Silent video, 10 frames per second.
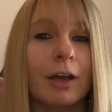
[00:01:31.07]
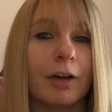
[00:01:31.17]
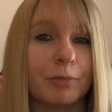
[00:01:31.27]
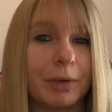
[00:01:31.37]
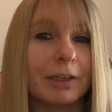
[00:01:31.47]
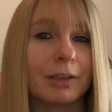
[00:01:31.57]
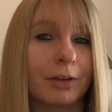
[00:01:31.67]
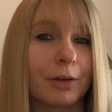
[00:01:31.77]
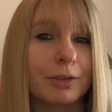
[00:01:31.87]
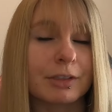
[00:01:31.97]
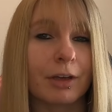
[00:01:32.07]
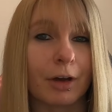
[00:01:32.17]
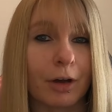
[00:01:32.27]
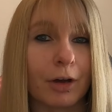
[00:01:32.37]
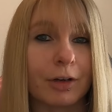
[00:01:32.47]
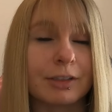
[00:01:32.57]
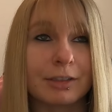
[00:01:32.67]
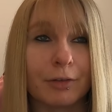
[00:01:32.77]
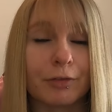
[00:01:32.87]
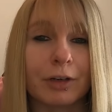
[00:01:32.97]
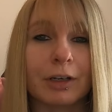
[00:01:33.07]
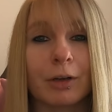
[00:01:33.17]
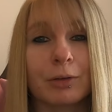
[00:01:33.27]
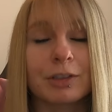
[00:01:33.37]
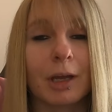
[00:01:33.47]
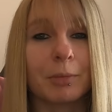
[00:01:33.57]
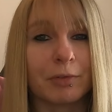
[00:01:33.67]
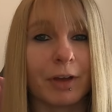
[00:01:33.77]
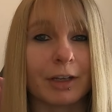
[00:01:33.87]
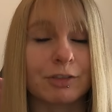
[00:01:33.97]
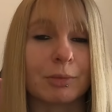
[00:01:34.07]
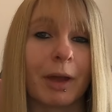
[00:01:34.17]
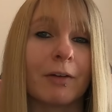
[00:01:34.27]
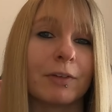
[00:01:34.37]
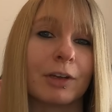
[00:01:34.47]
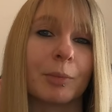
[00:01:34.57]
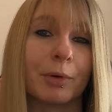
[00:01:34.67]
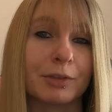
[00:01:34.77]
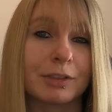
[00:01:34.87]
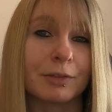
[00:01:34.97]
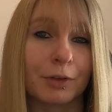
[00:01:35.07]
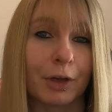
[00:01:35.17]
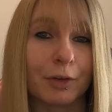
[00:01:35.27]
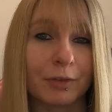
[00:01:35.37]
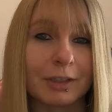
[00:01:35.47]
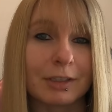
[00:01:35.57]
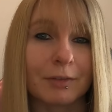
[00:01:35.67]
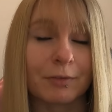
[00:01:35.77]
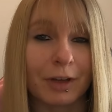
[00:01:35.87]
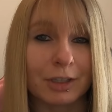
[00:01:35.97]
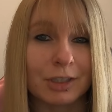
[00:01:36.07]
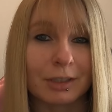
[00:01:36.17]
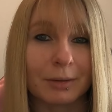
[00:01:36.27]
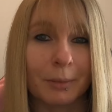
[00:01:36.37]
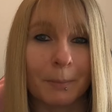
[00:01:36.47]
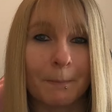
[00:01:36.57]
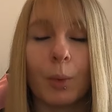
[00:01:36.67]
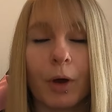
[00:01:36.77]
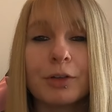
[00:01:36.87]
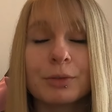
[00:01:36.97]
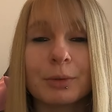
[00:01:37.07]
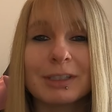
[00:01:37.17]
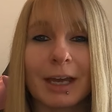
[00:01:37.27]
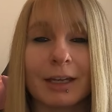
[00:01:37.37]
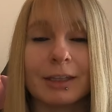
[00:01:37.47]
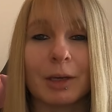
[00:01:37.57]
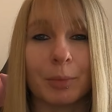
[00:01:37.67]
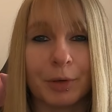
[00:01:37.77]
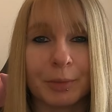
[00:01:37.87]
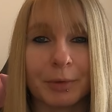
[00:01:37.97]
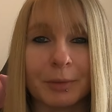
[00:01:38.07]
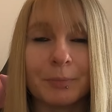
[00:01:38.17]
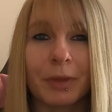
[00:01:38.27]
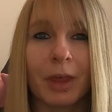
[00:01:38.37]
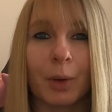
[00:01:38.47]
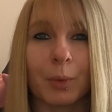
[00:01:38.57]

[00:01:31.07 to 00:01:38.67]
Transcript: have been in those that are suffering long term effects from having a positive COVID infection whilst we were sat in the appointment,